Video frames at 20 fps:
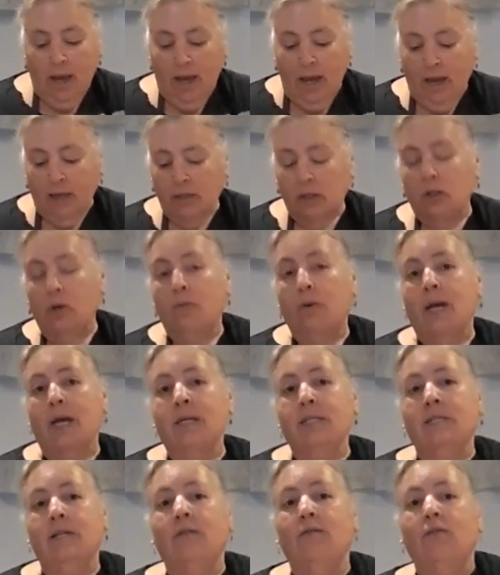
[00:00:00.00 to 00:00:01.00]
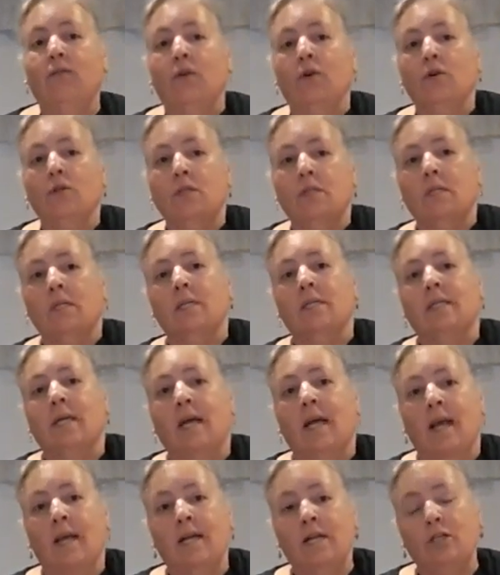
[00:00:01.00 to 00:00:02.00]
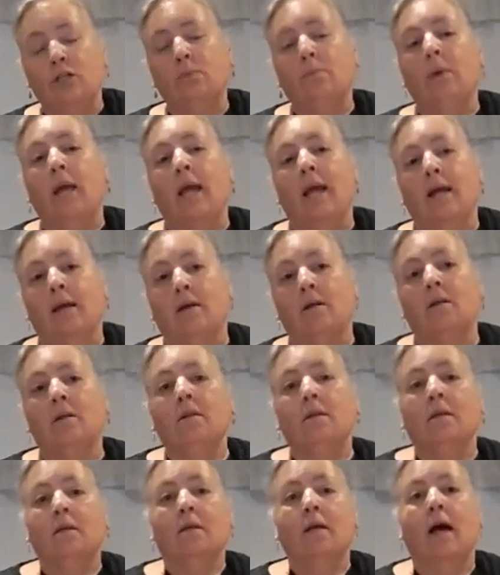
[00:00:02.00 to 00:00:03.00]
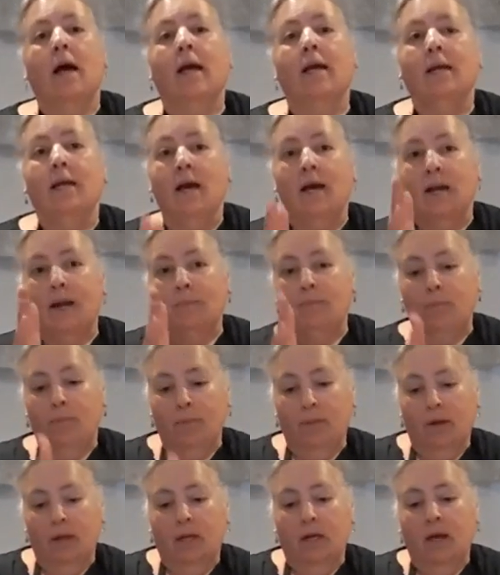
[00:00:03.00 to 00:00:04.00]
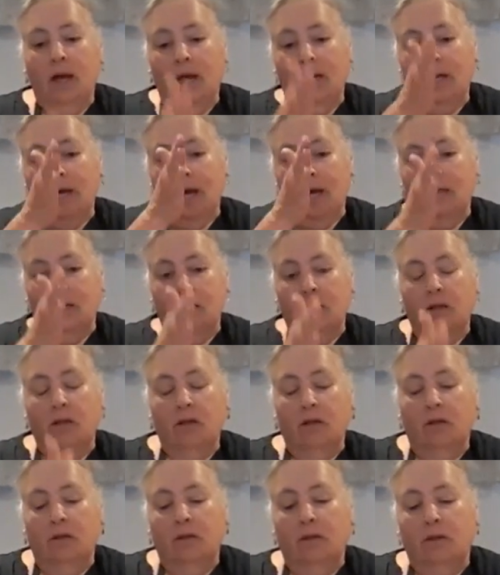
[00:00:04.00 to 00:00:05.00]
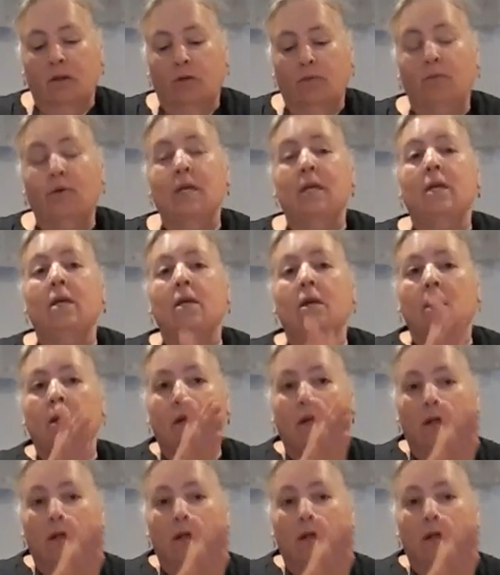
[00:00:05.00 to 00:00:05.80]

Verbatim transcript: And so what I did first is I each bagel I cut up, I cut the three,